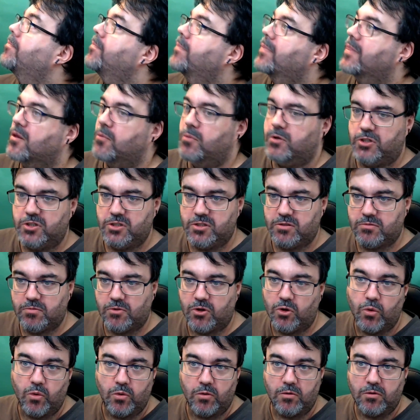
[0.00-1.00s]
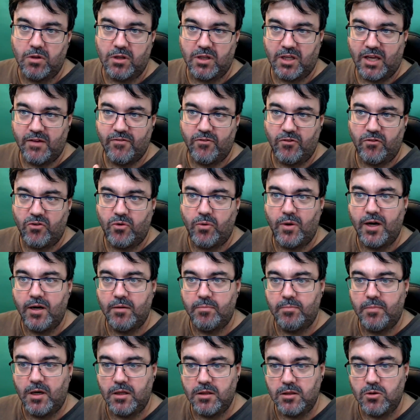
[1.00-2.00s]
which is giving off quite
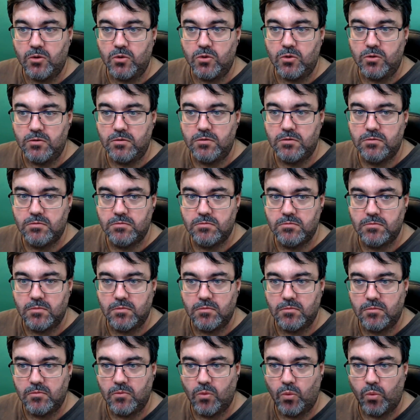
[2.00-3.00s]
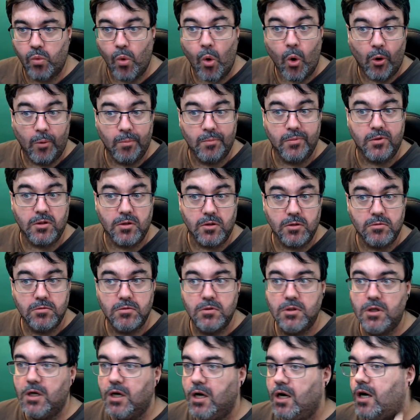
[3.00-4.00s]
a low, warm glow.
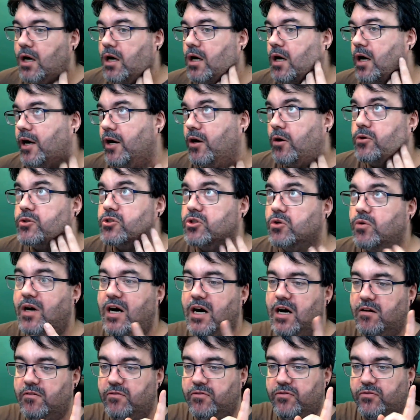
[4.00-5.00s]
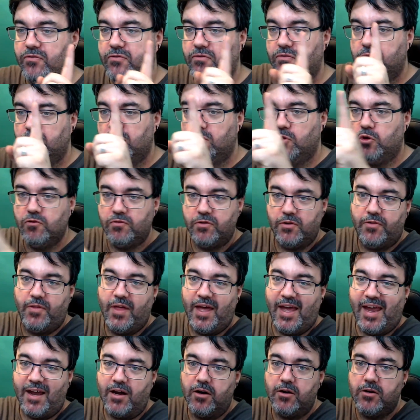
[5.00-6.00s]
I also have over
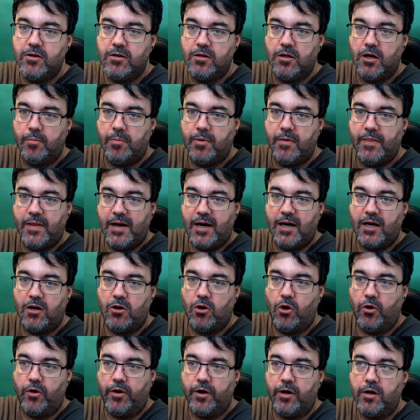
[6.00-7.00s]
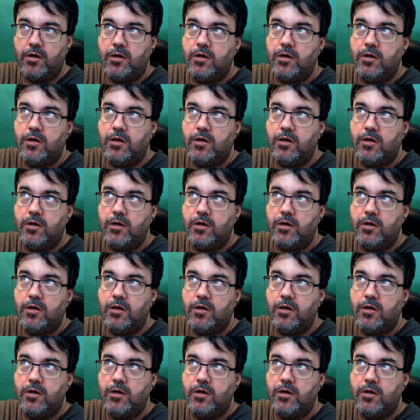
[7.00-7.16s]
there, up in that corner,